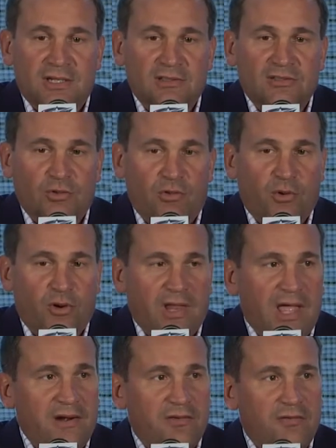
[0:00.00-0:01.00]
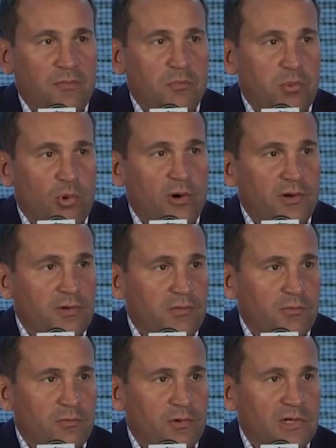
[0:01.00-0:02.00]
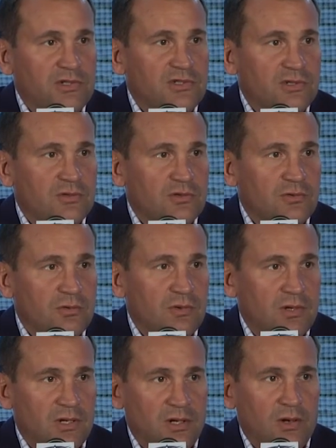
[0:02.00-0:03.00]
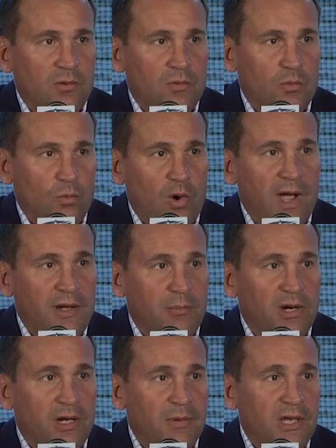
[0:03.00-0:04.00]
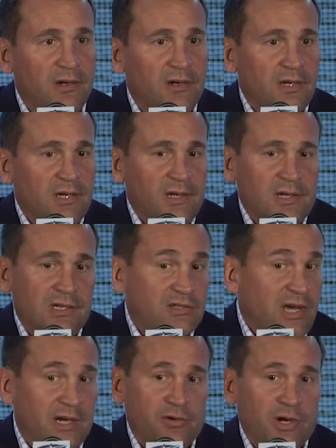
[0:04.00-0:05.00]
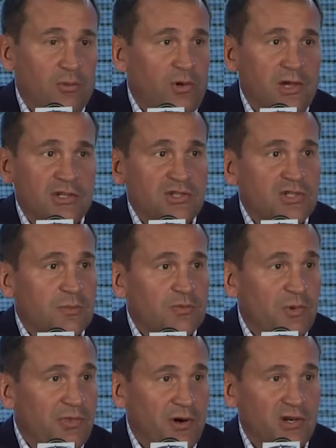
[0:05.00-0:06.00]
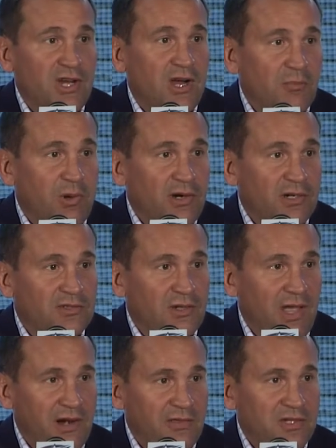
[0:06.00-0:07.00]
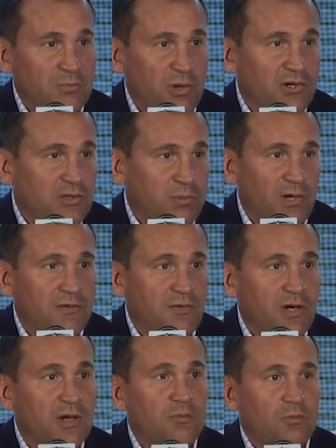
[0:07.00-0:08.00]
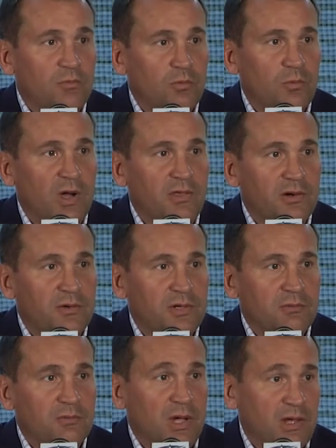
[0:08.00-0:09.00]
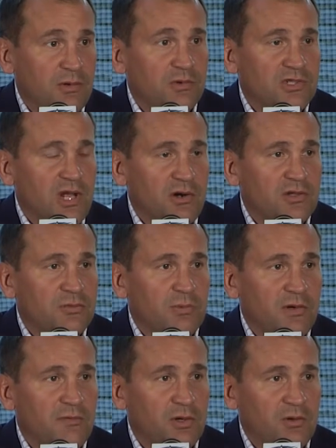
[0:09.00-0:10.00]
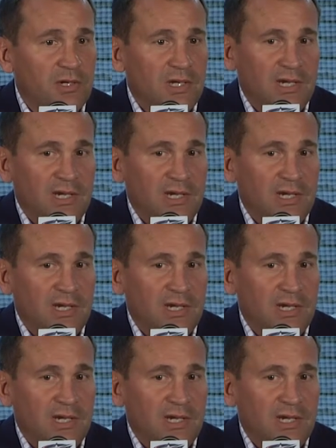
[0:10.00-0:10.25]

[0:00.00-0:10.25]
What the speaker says: So there are a lot of important reasons why to bring him in. He's got great relationships with our young players. A lot of these players played for him while he was down in Springfield.